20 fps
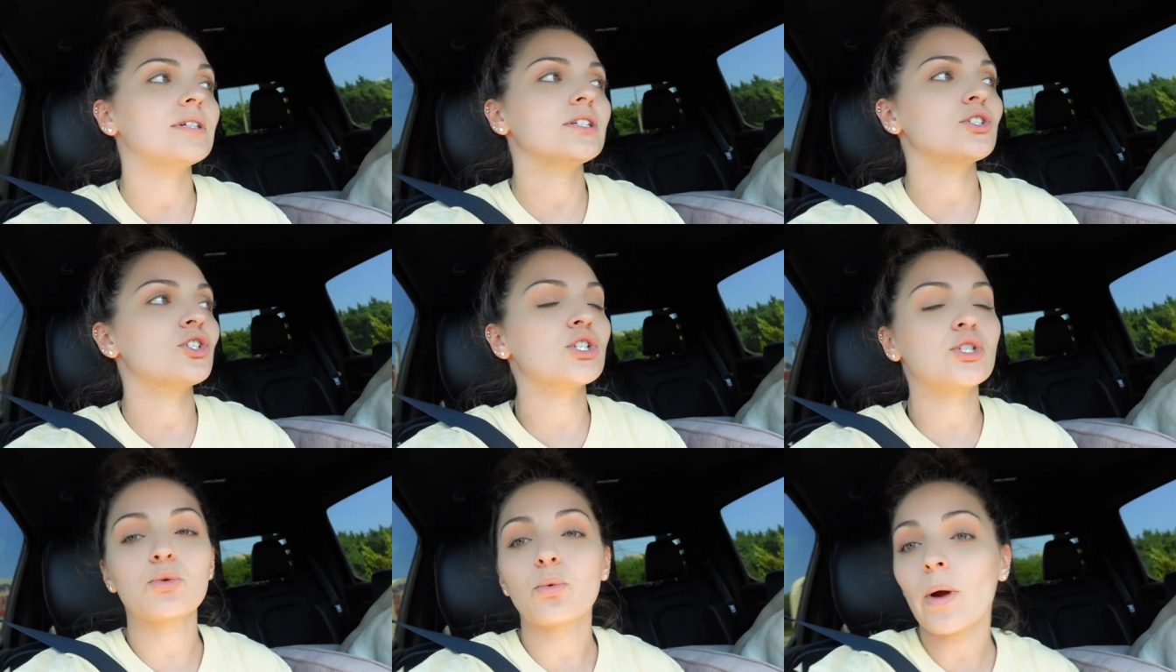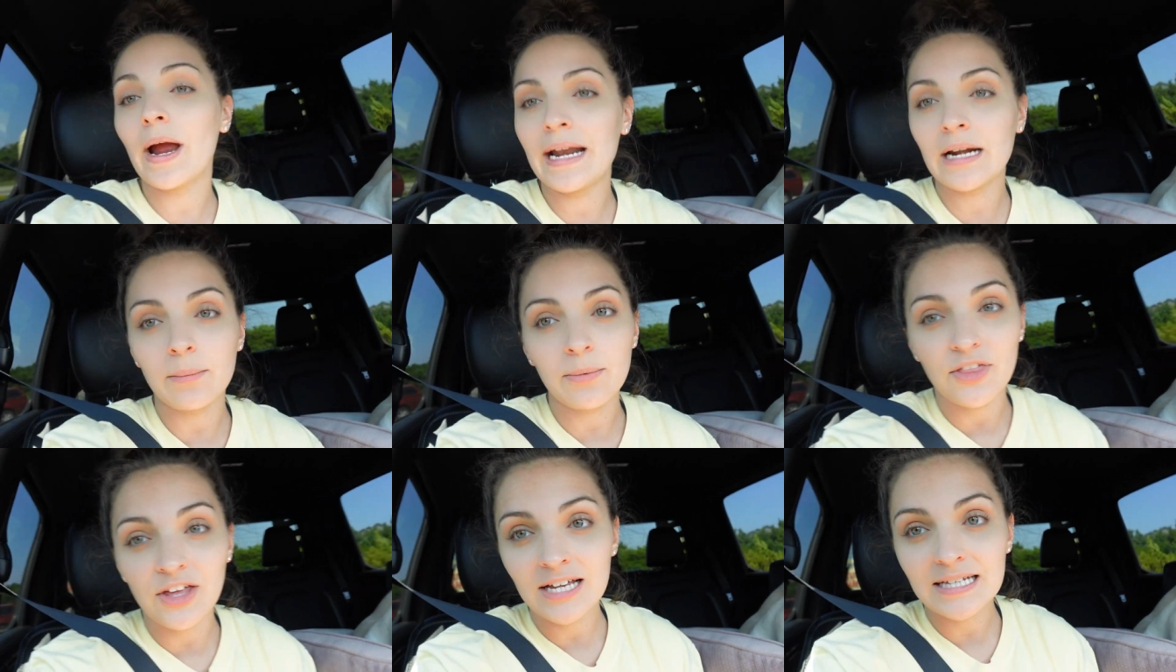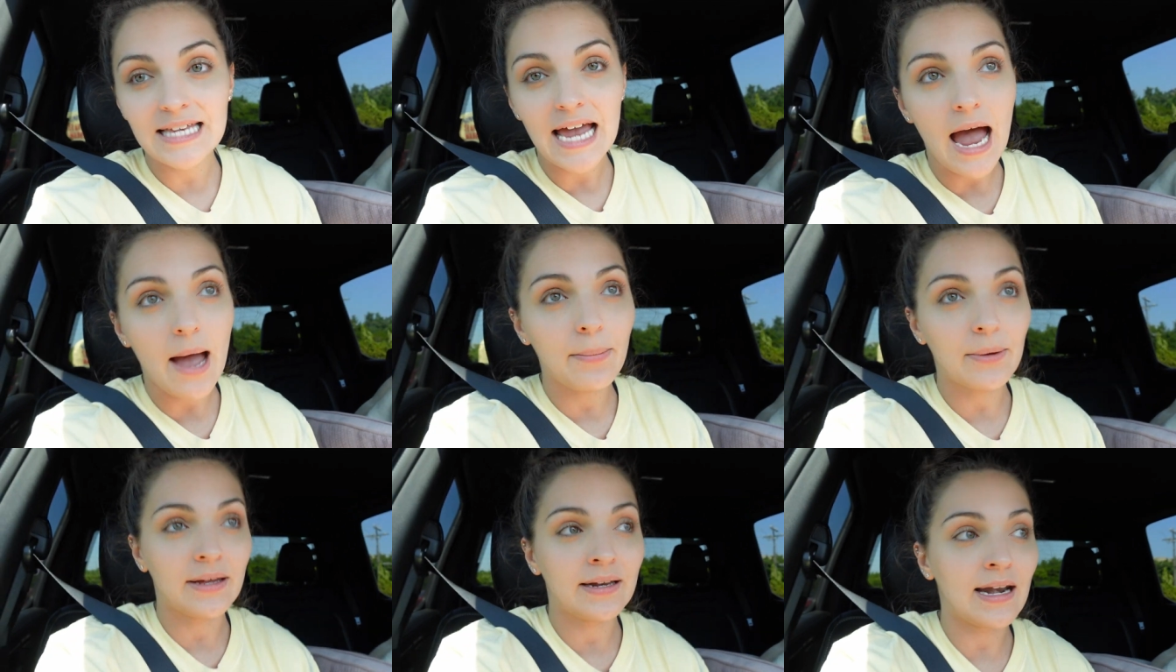just random things
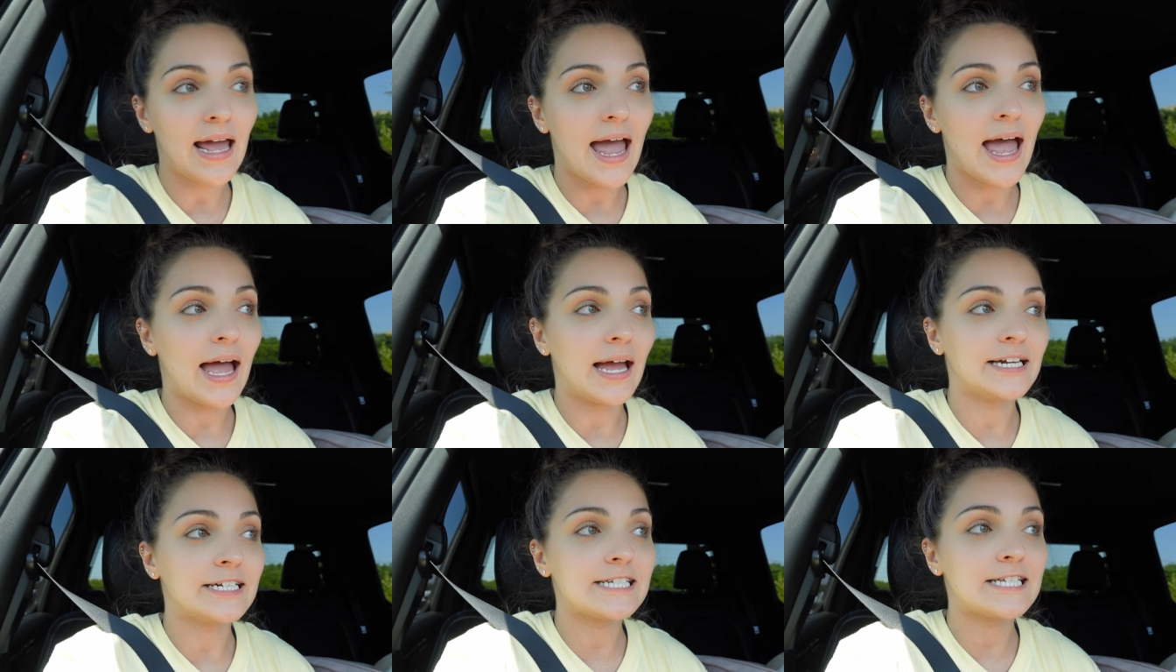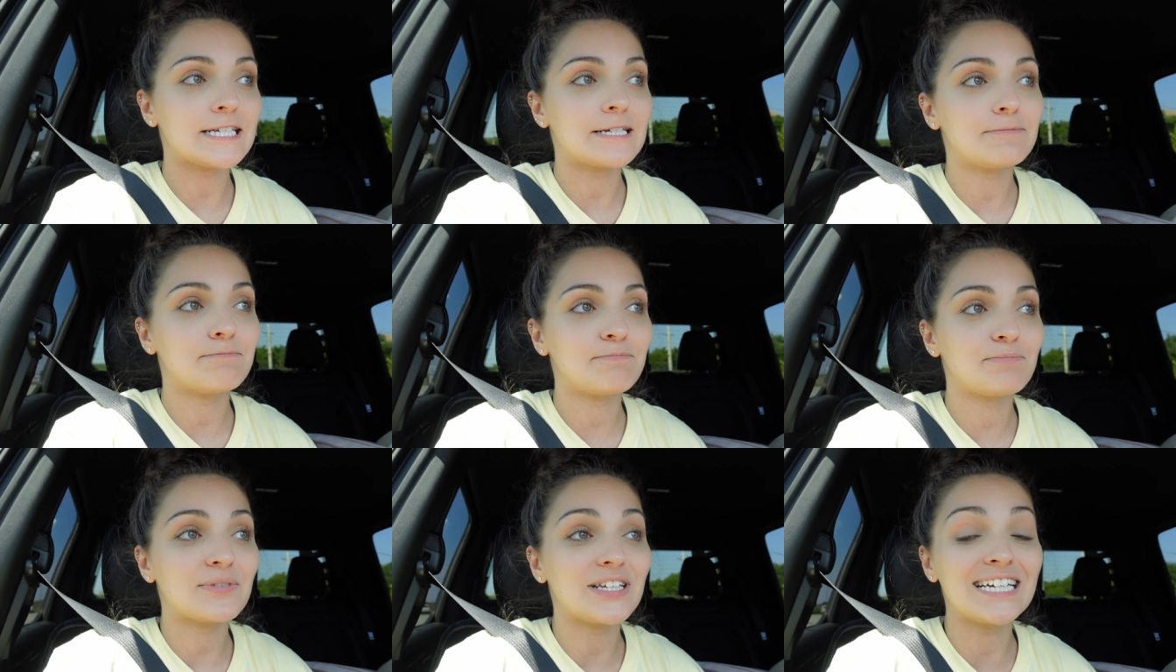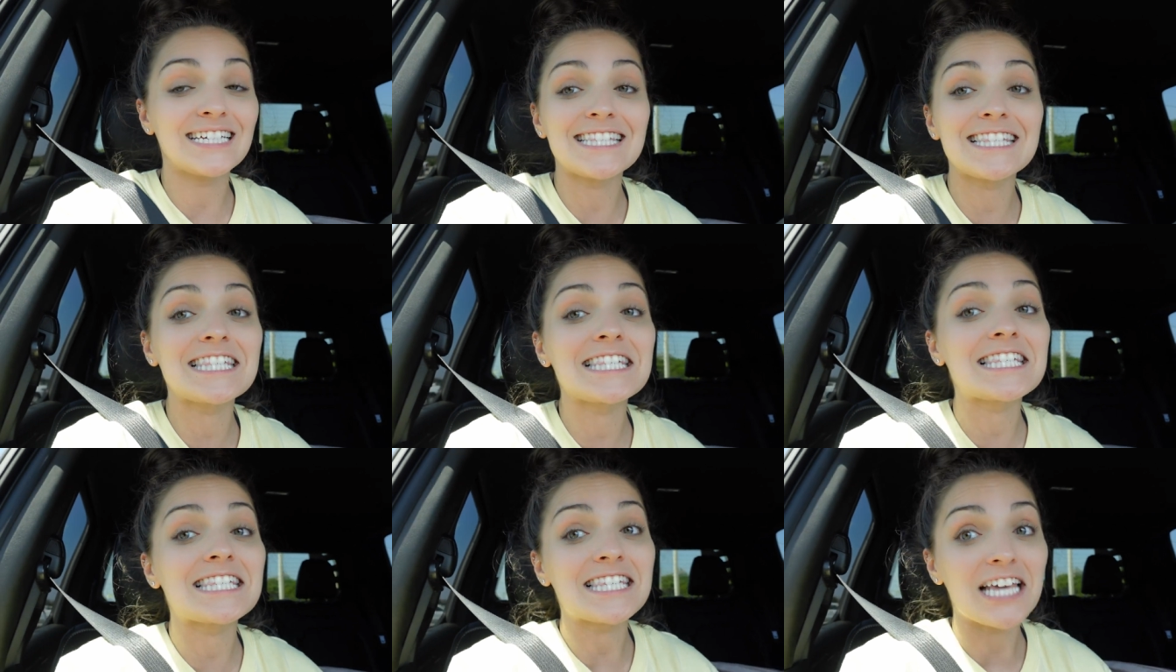happen and it
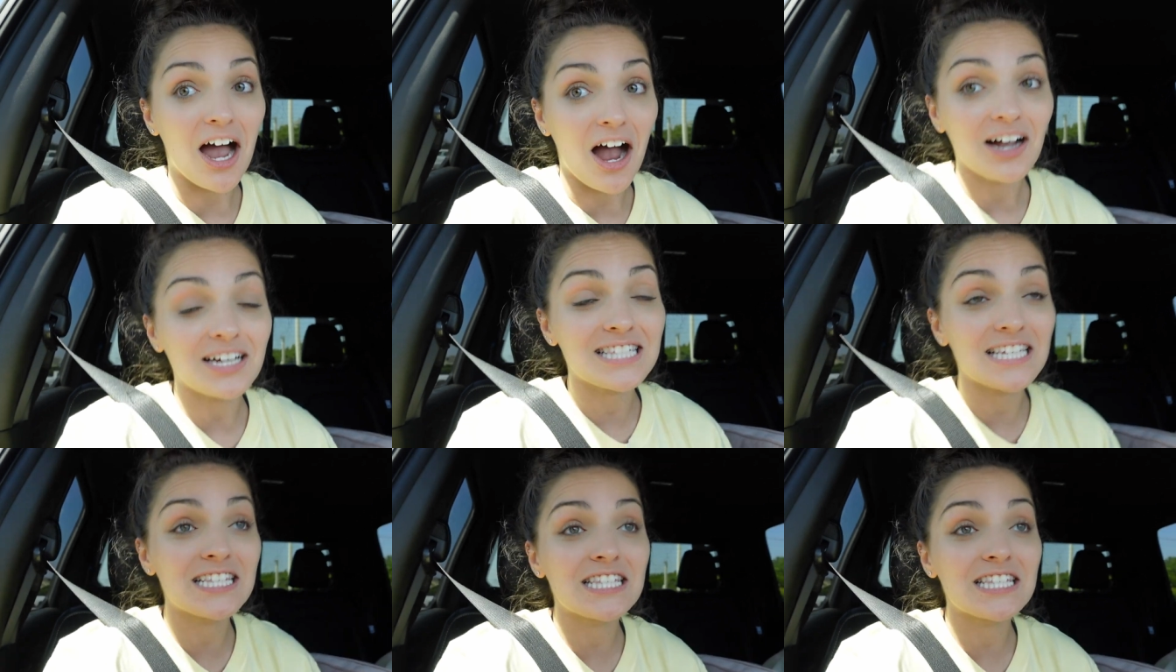sucks.